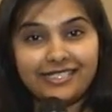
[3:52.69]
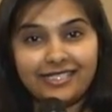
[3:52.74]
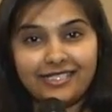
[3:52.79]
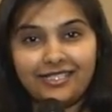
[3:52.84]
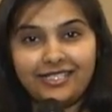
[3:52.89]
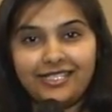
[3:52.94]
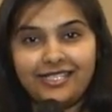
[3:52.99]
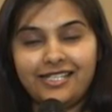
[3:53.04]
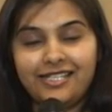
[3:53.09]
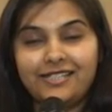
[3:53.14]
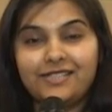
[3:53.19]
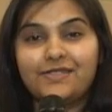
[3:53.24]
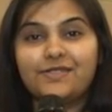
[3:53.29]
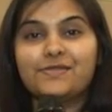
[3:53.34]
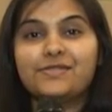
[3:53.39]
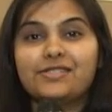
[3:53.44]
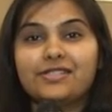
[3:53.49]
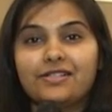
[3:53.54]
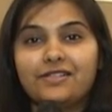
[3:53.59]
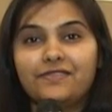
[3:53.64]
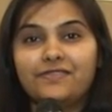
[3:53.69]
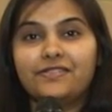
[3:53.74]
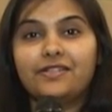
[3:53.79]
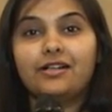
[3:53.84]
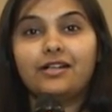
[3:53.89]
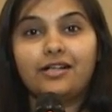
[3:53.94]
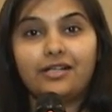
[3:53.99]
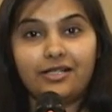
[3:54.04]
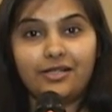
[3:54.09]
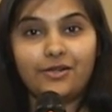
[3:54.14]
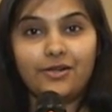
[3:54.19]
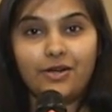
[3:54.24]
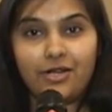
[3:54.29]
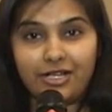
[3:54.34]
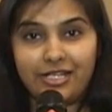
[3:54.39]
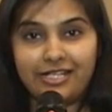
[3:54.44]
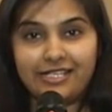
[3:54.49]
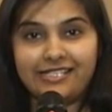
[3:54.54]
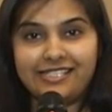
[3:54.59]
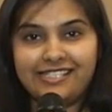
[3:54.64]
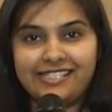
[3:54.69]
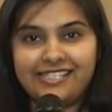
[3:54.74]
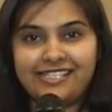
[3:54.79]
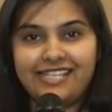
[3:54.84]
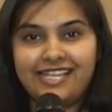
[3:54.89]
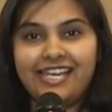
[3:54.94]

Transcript: deal to serve our audience.